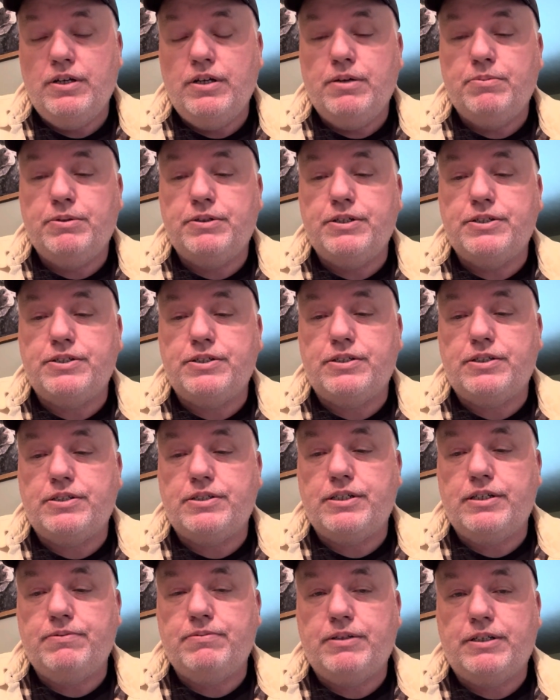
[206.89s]
But this is
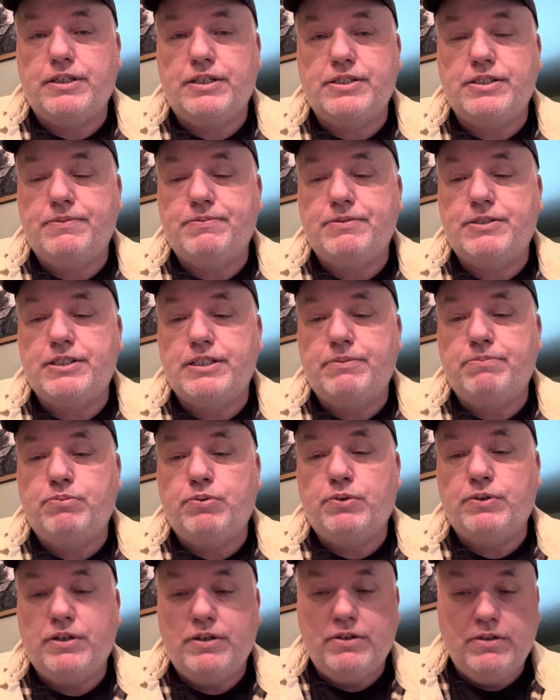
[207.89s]
like I said,
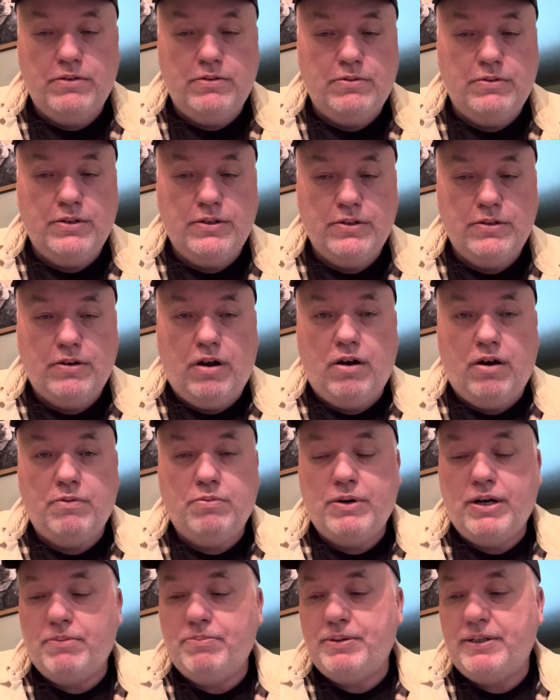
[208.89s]
7.0
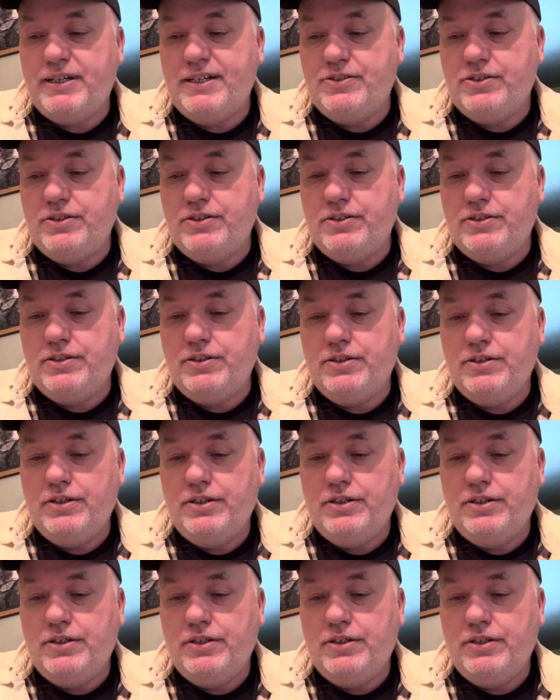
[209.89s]
off-white pages.